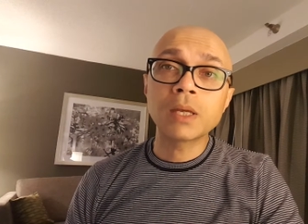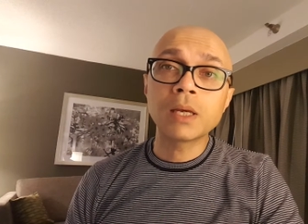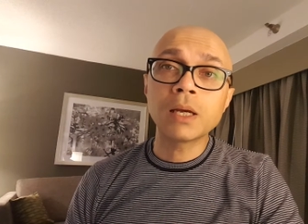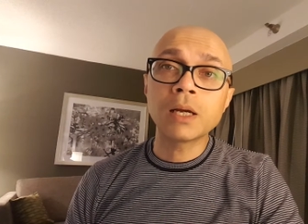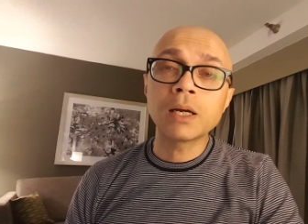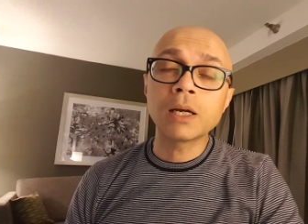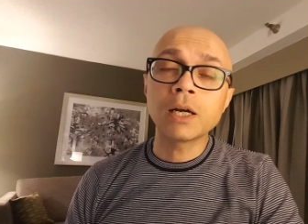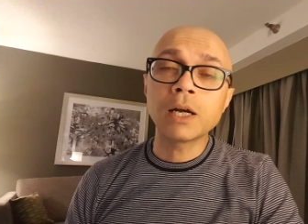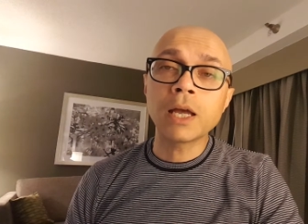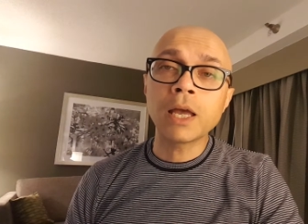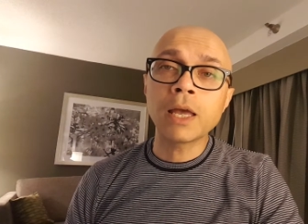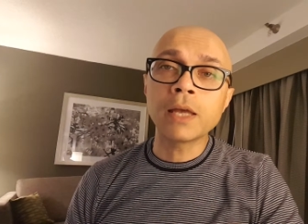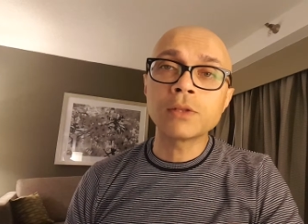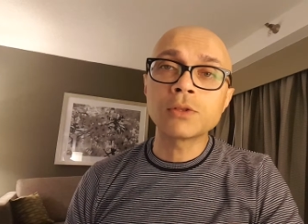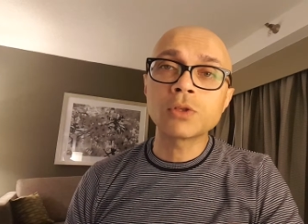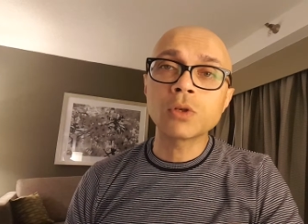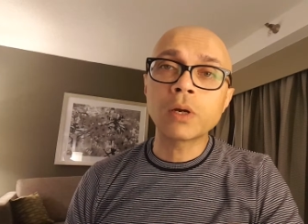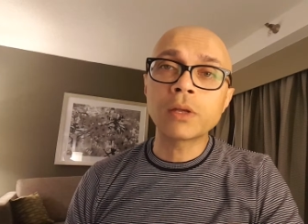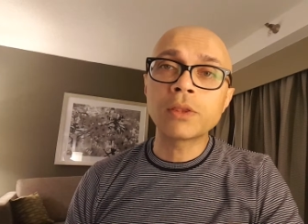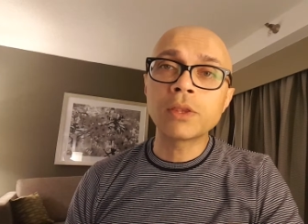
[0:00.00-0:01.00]
and
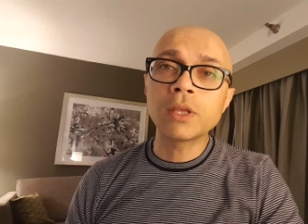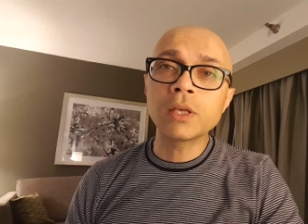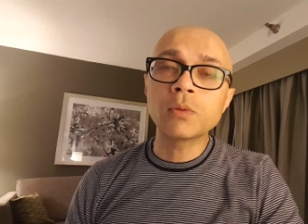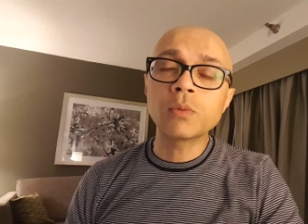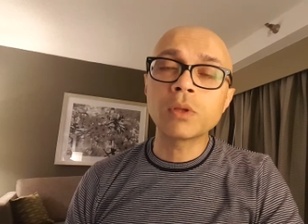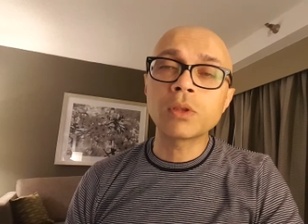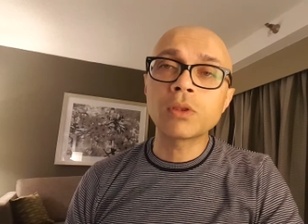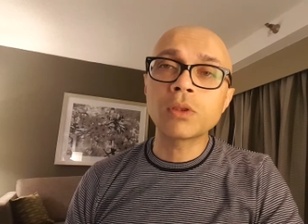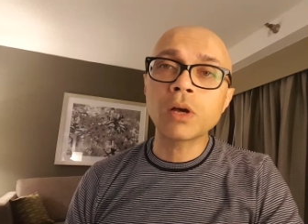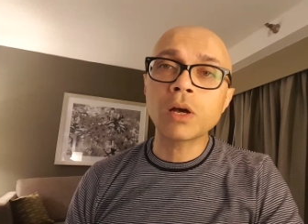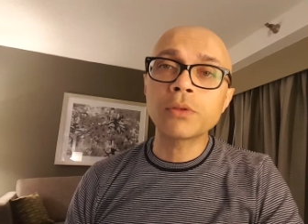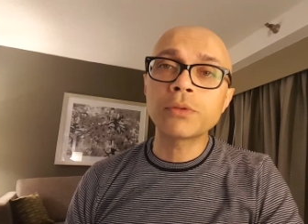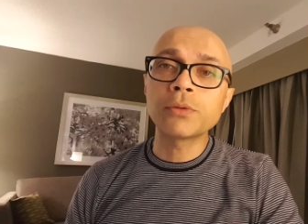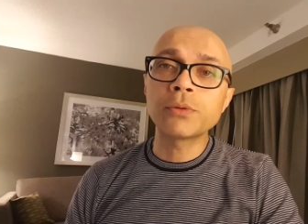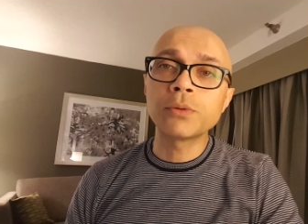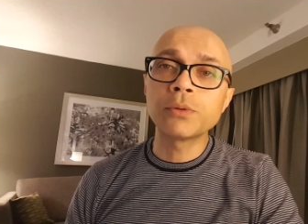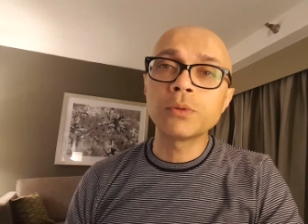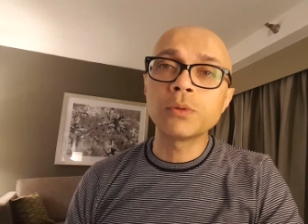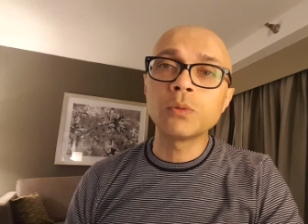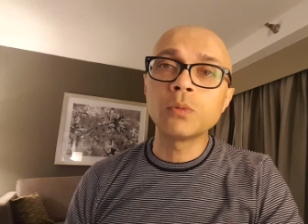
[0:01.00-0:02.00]
so I think we thought
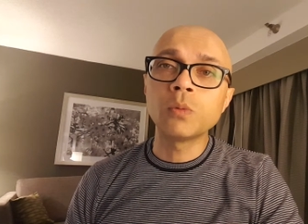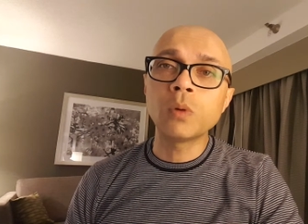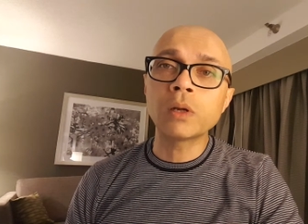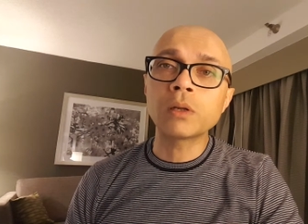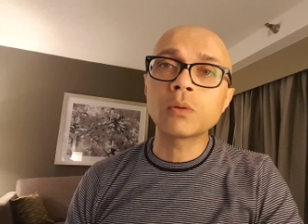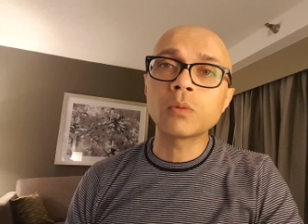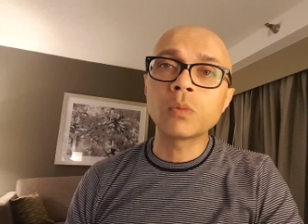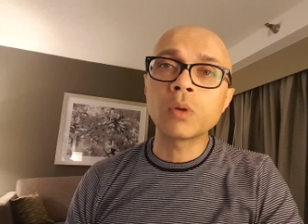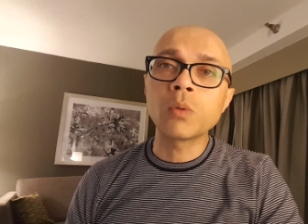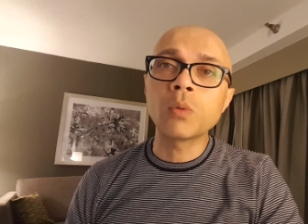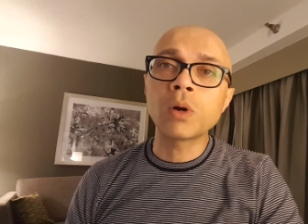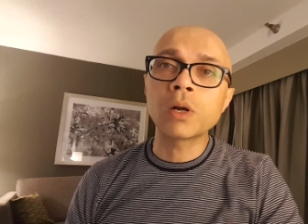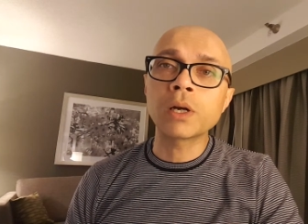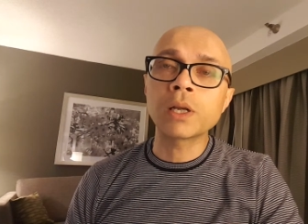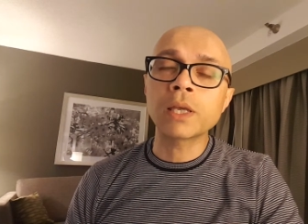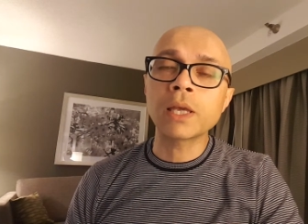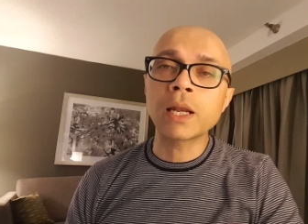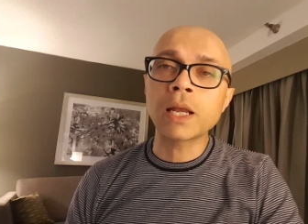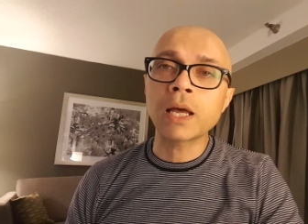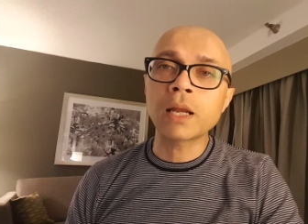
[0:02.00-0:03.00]
through what we wanted
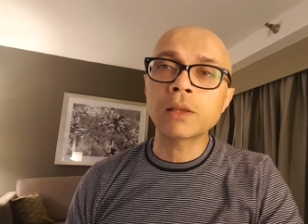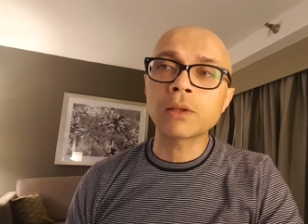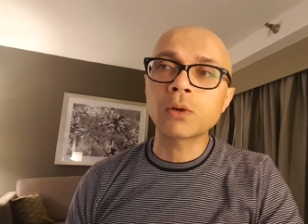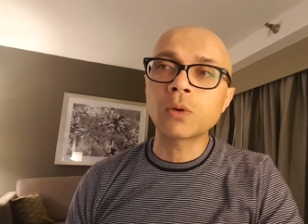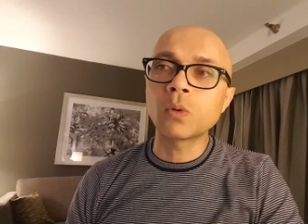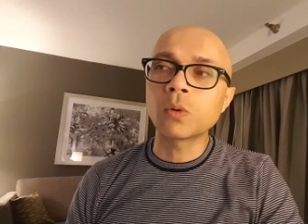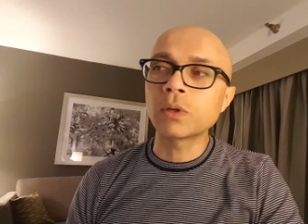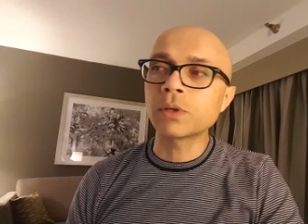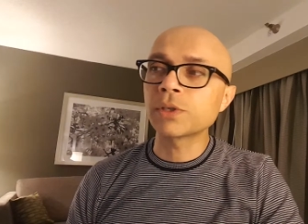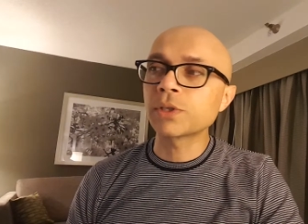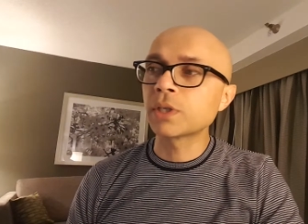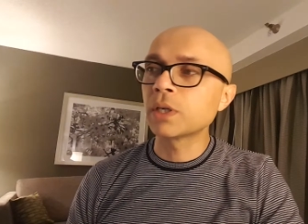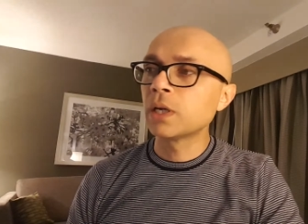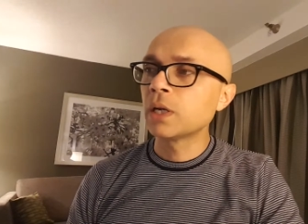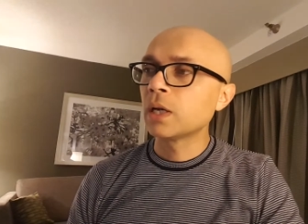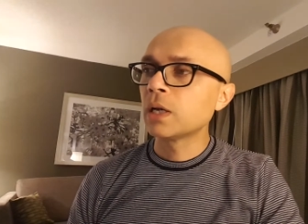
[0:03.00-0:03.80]
to get out of the course